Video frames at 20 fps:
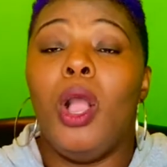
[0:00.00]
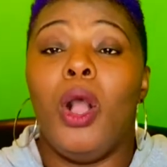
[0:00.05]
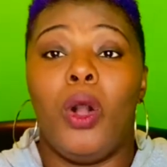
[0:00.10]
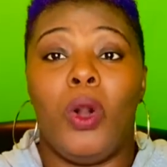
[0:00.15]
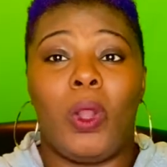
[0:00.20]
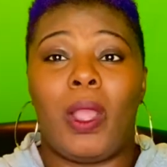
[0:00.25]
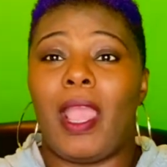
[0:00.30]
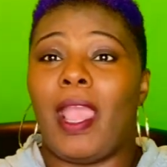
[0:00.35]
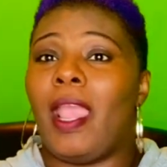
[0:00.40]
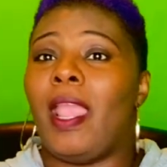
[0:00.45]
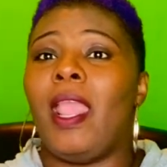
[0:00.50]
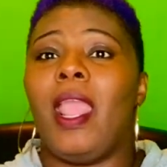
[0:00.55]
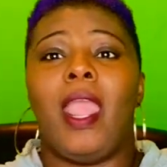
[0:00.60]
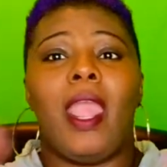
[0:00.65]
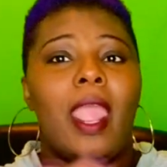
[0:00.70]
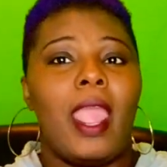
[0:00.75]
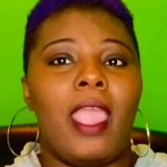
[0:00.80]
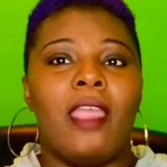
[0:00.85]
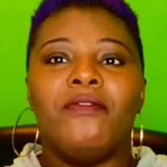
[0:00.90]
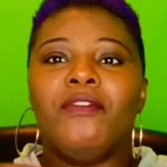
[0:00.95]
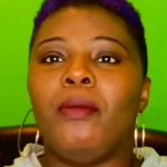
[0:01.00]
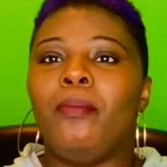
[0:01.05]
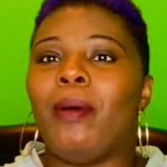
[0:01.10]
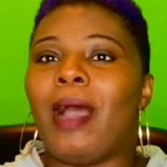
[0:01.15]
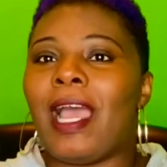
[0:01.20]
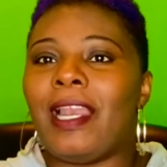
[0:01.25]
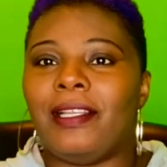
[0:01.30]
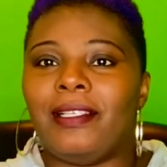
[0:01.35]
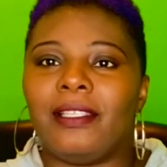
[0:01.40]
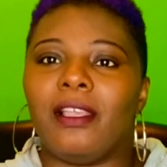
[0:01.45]
Okay.
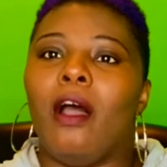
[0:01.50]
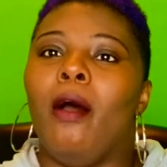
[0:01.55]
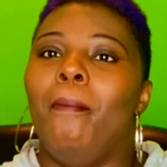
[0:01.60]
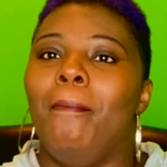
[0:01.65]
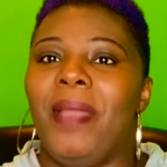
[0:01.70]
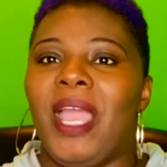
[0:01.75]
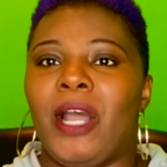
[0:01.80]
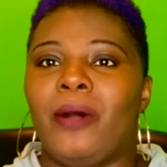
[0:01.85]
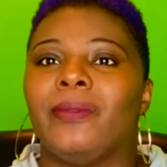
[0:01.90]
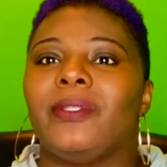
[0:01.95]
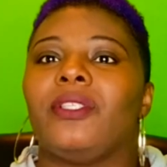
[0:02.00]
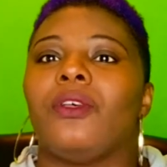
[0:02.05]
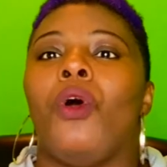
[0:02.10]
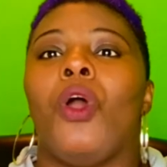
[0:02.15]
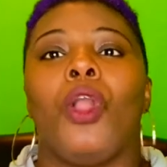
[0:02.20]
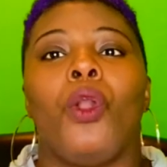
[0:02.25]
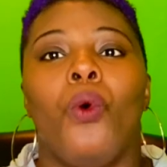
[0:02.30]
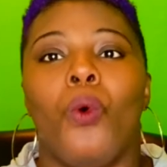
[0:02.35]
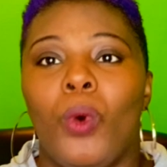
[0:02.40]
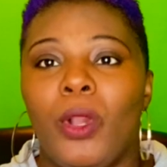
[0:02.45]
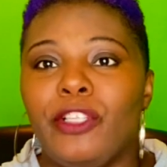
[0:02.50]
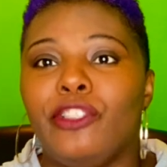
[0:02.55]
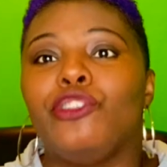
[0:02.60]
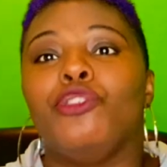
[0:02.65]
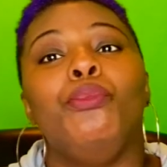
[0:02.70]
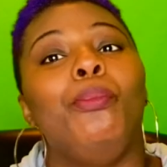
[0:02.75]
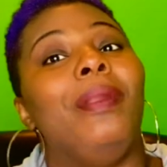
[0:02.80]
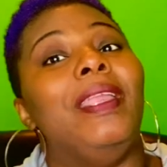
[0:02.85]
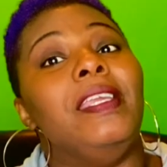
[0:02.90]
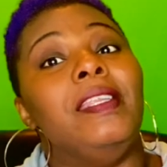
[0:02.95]
Everybody's amounts are going
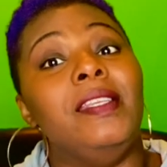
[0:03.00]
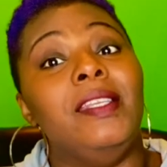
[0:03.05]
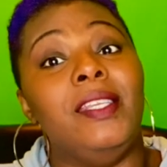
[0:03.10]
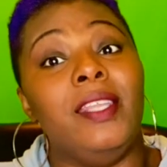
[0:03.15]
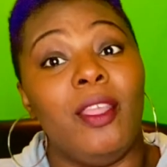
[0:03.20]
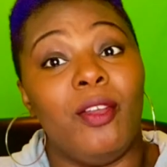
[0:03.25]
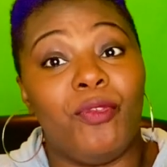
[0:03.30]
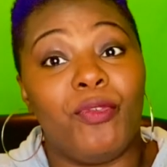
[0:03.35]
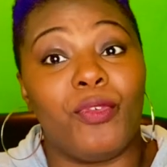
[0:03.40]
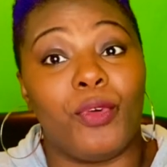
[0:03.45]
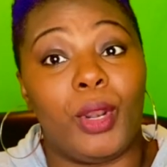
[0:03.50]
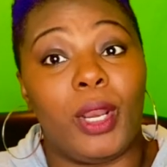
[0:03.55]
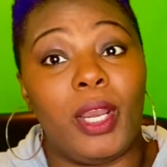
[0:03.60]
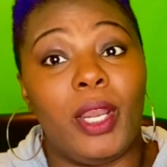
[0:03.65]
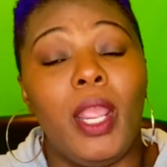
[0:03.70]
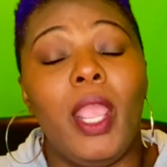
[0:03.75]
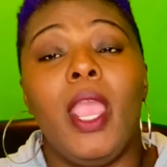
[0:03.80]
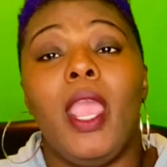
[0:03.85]
to be different.